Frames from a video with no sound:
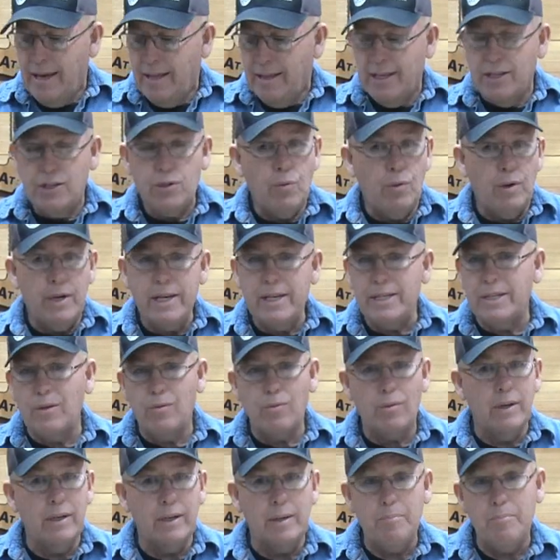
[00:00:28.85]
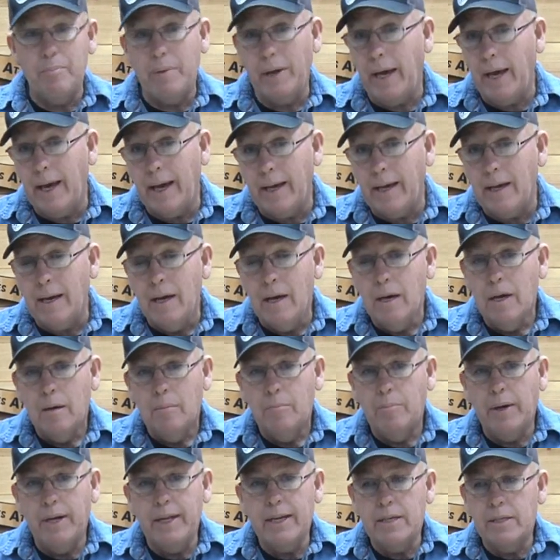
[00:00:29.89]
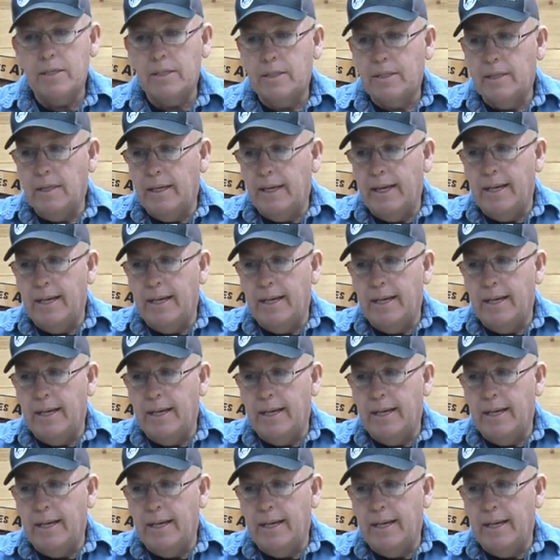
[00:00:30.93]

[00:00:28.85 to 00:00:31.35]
This one isn't really big, but it's,